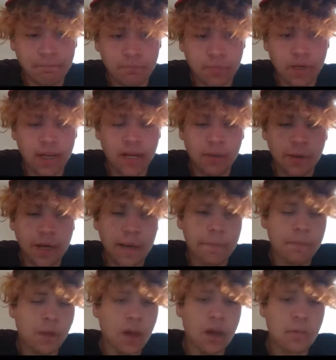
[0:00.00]
But
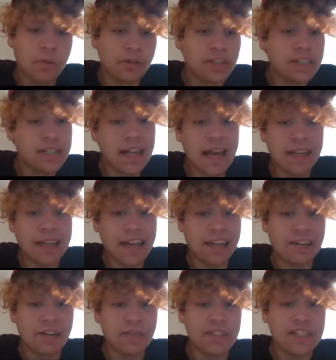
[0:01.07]
anyway, Auburn is not that
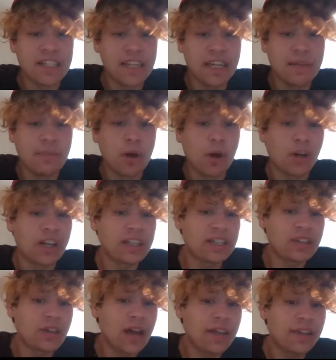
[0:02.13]
good of a team.
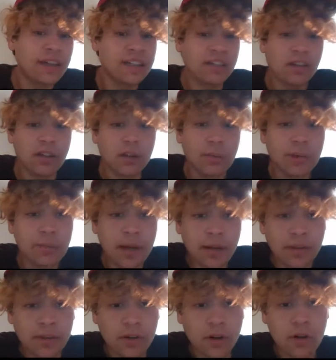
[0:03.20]
Arkansas, I think, is a little bit better
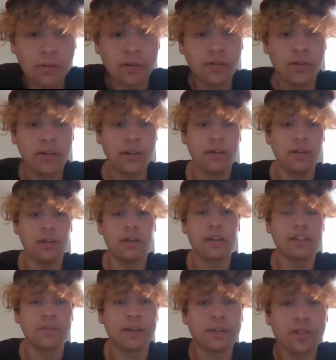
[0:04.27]
than Auburn,
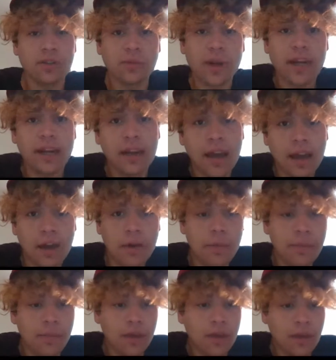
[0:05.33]
especially right now.
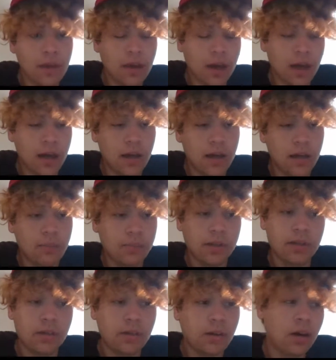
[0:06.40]

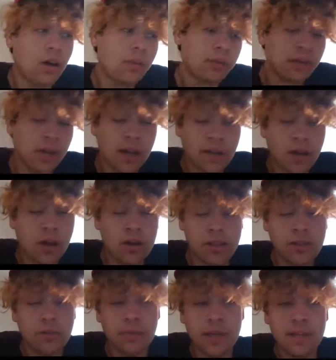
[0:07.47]
But Auburn
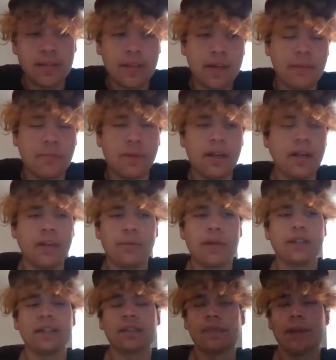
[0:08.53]
also beat them. But anyway, it doesn't